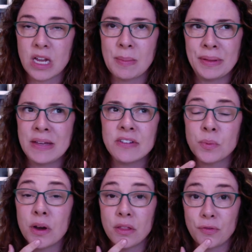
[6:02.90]
I believe is
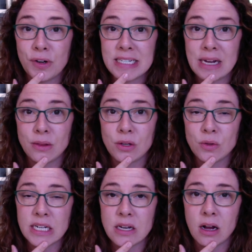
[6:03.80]
one of the free
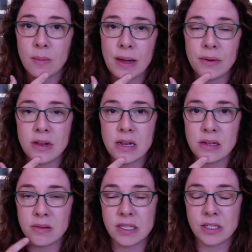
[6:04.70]
downloads I talk about
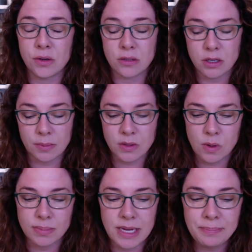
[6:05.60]
in the Zero Disturbance
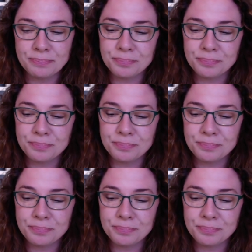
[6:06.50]
website.